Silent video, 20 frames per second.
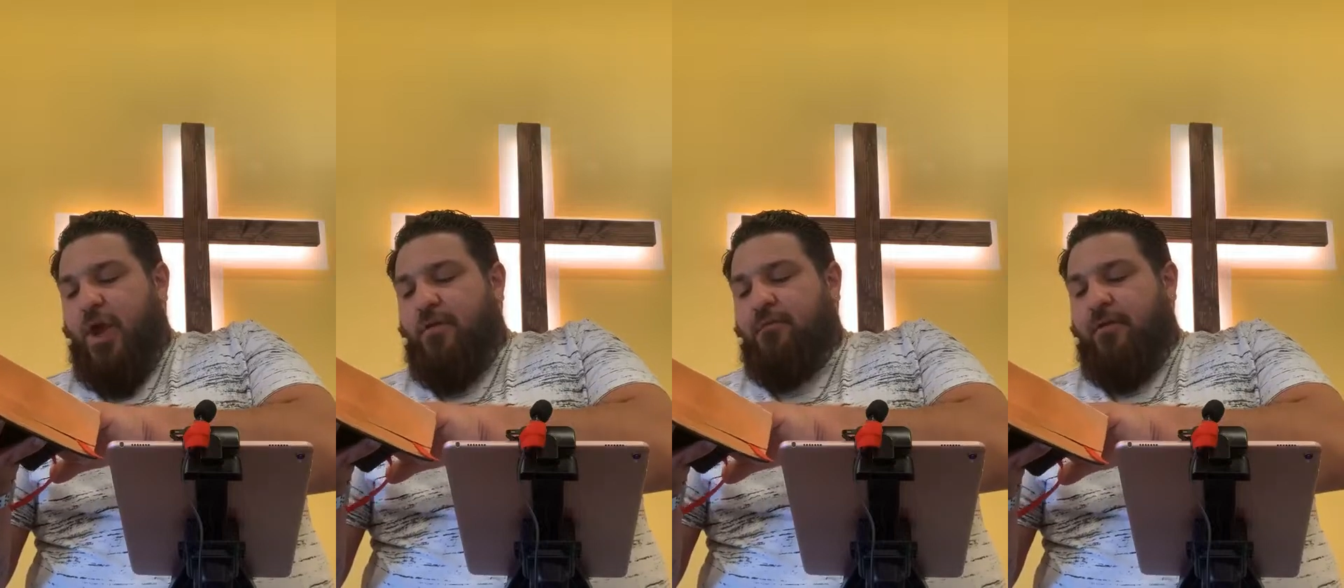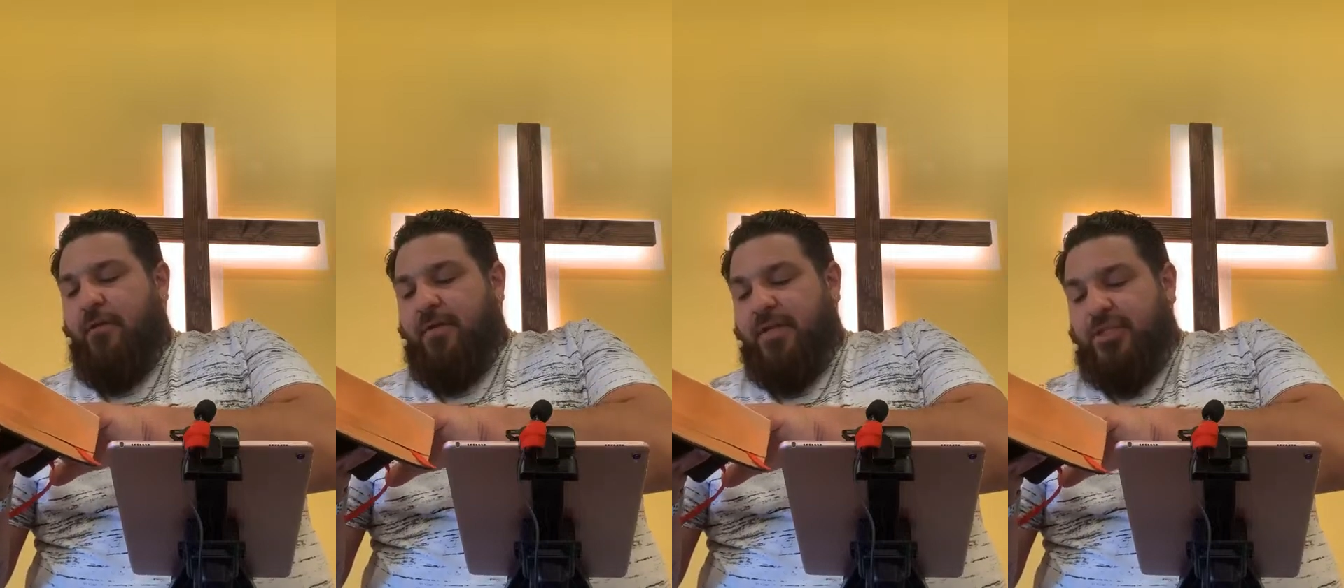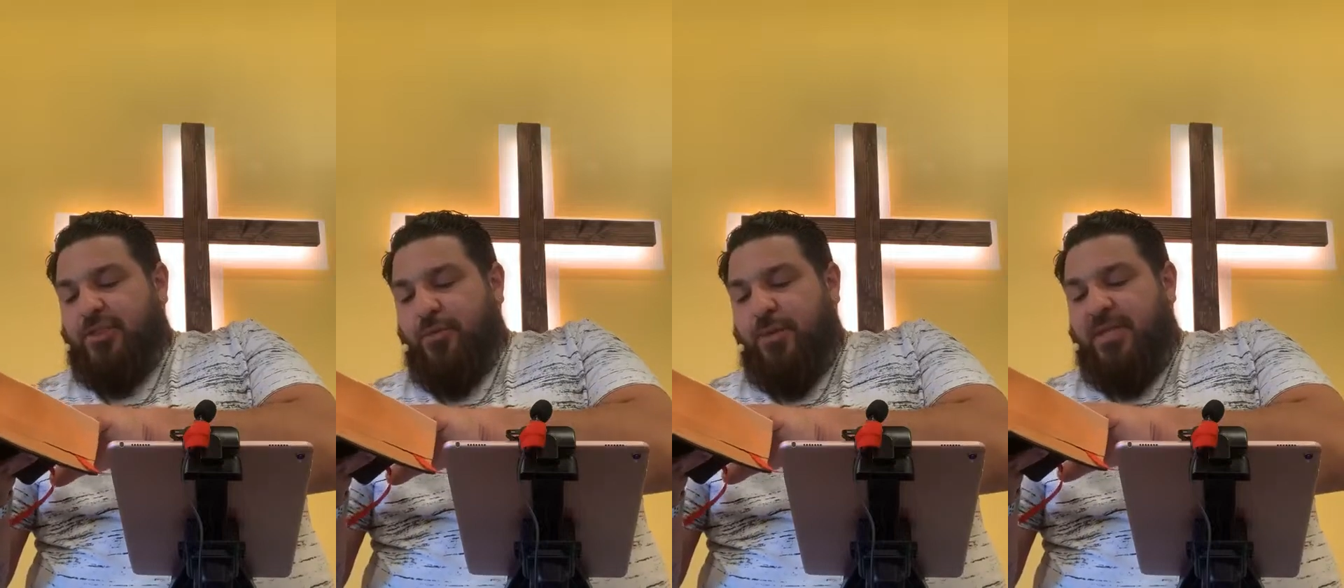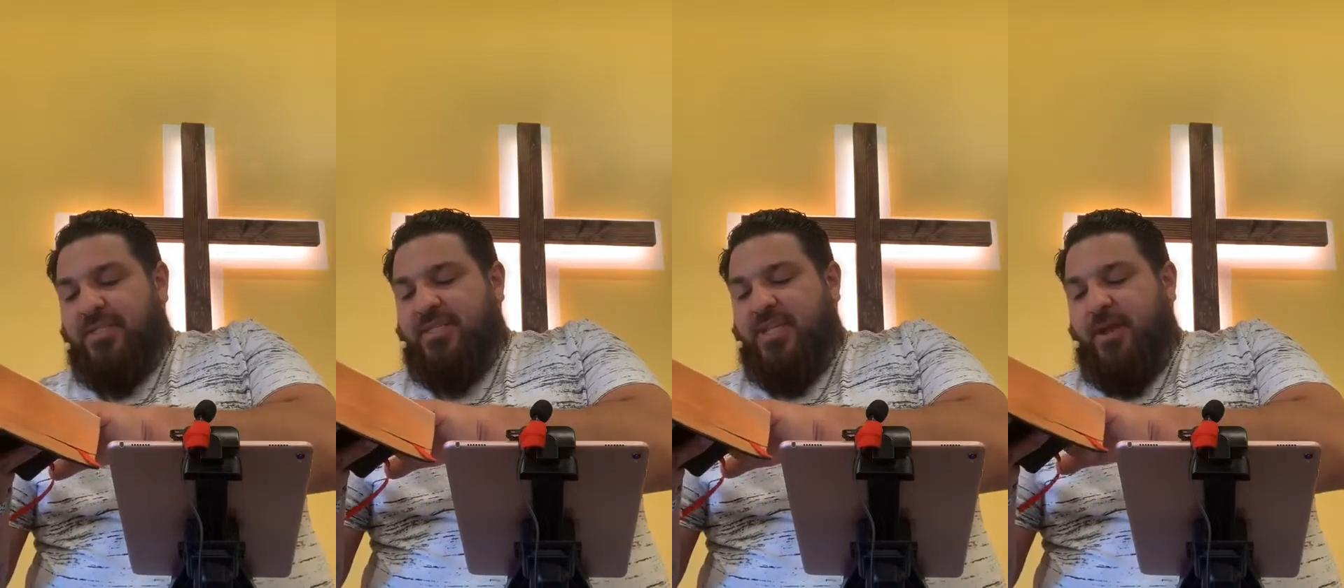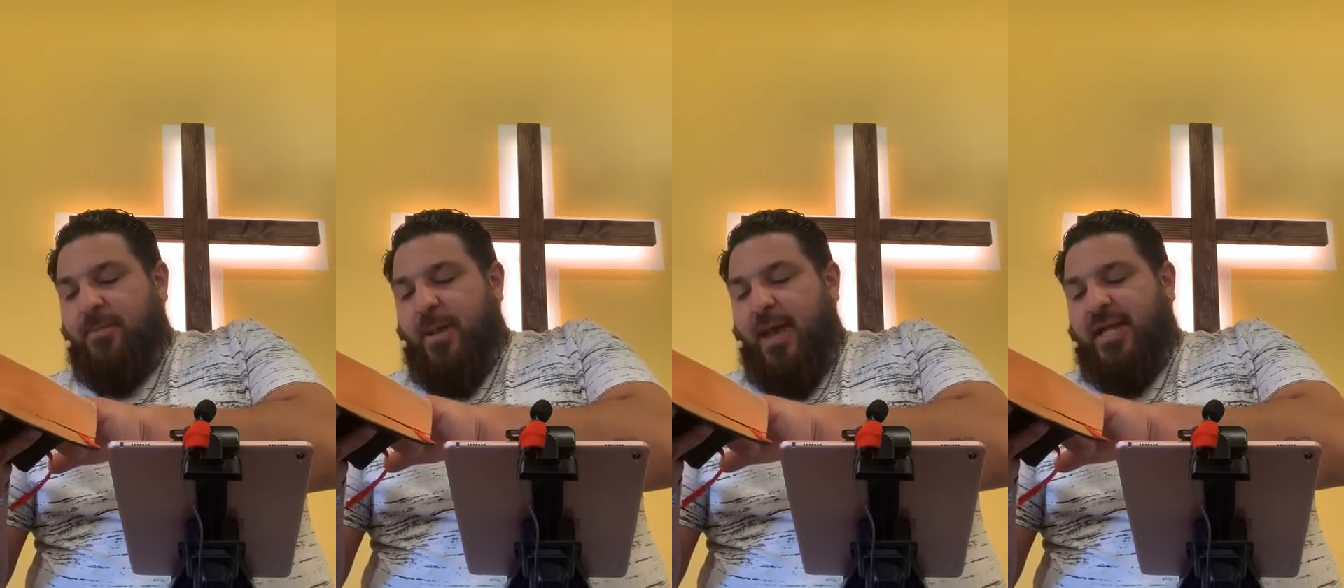For this
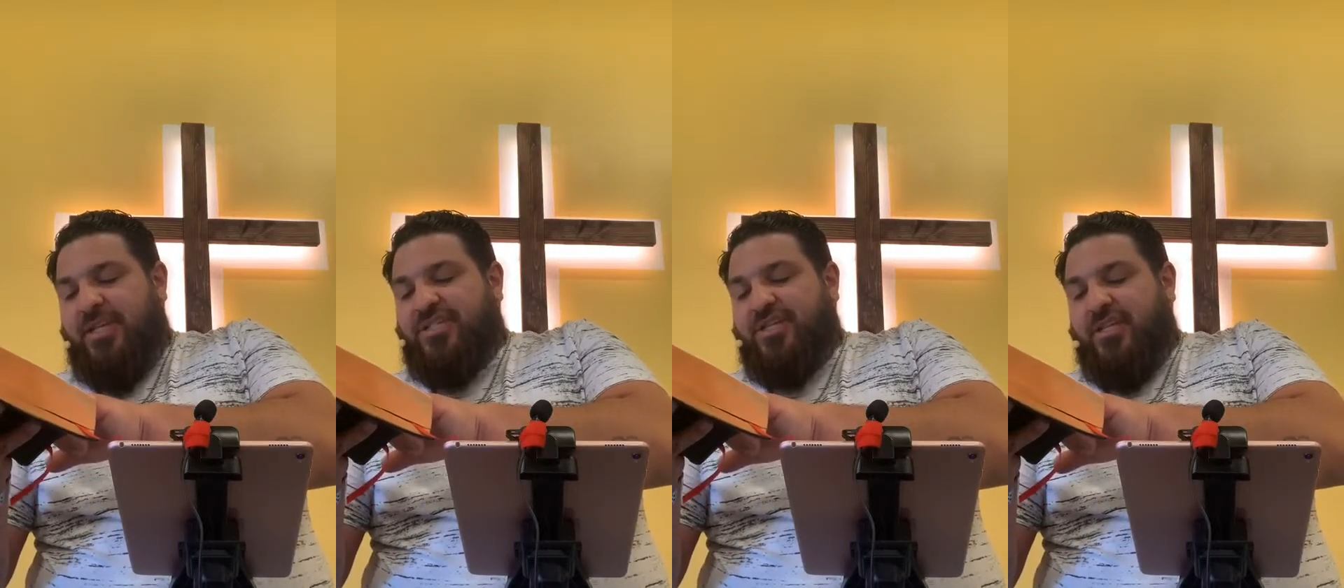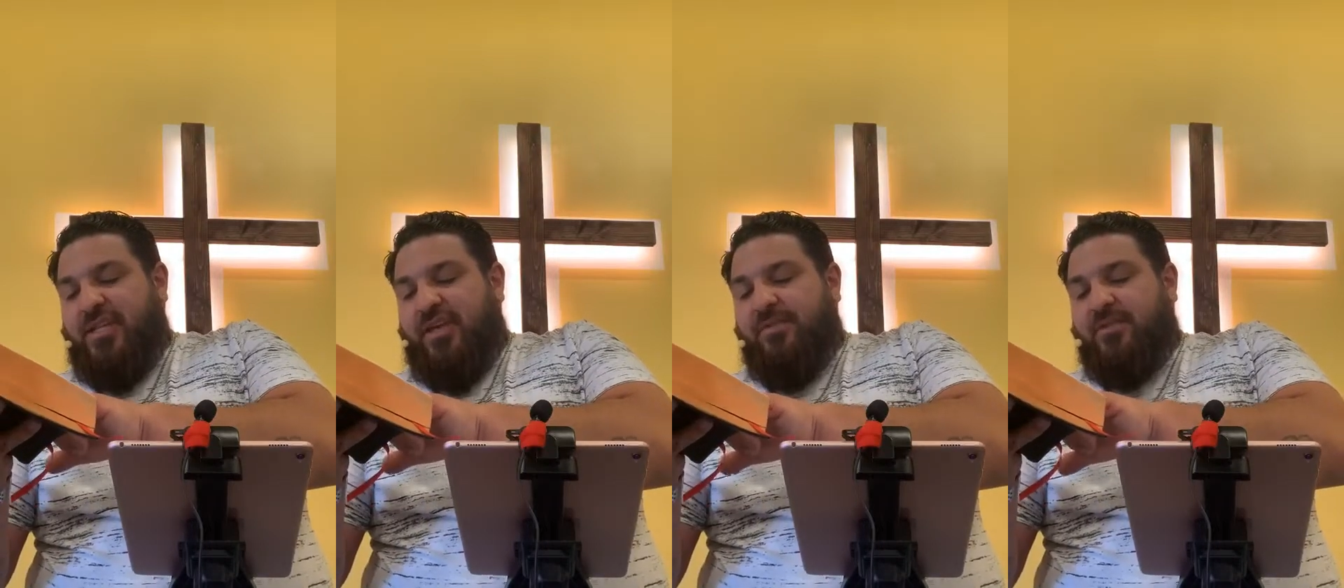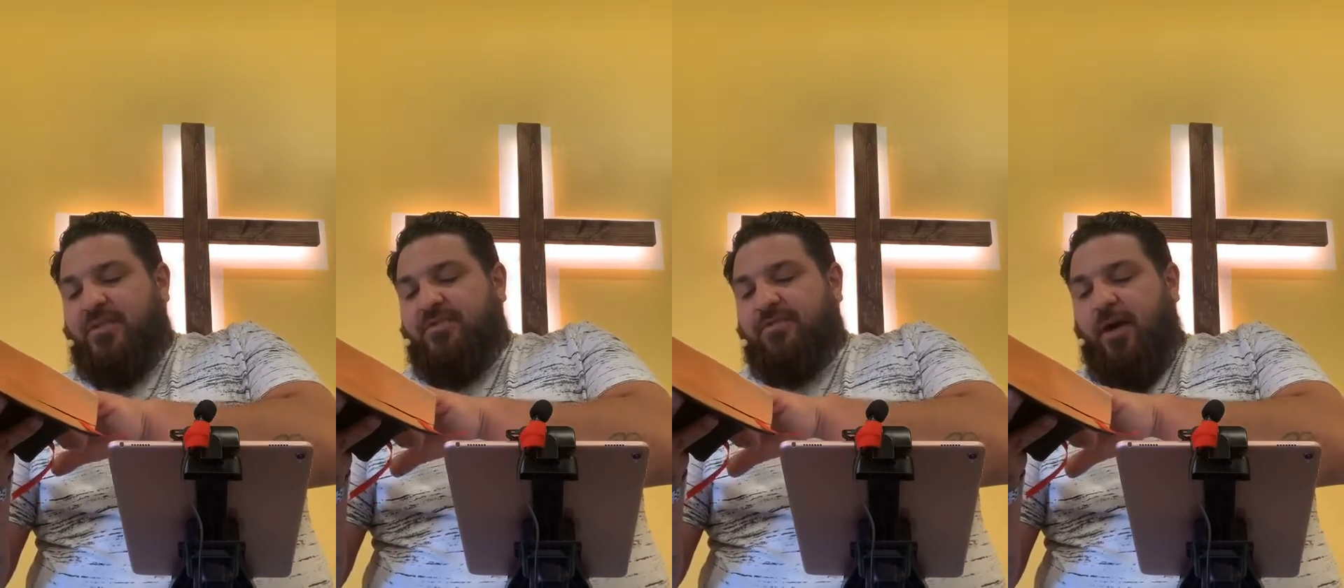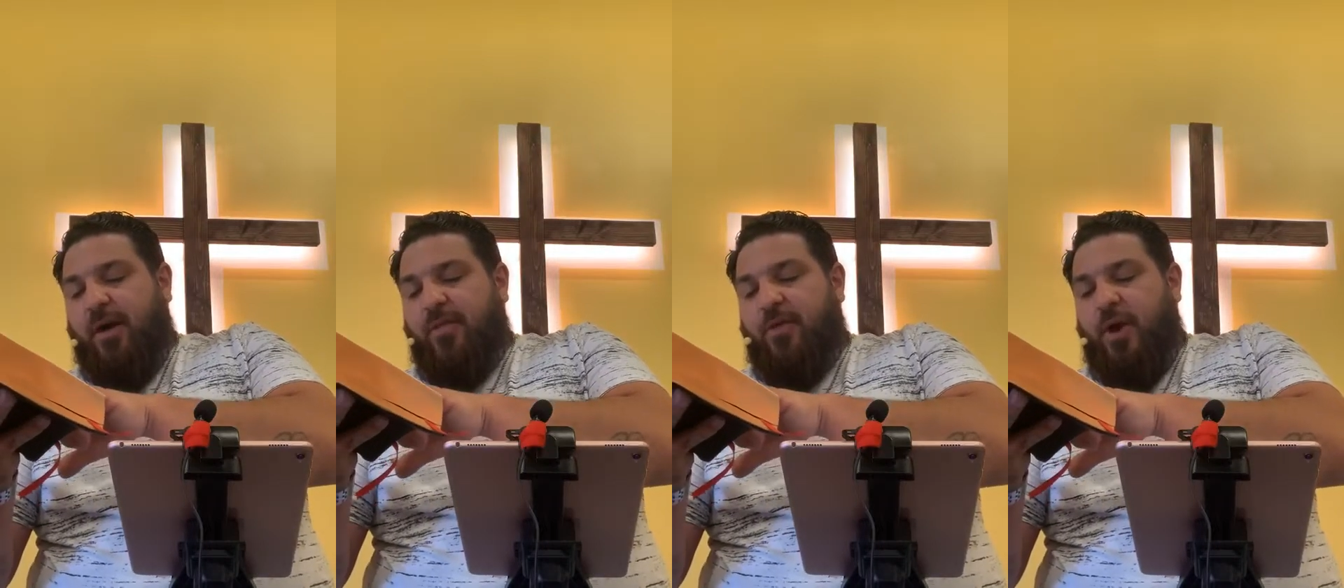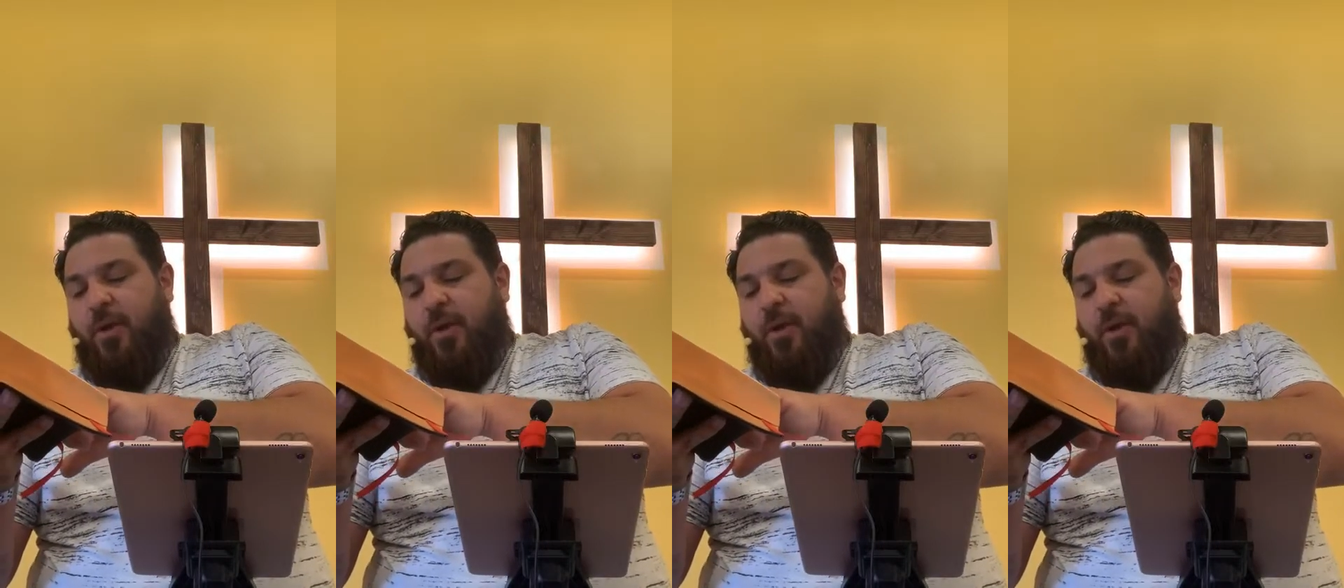reason, a man shall leave his father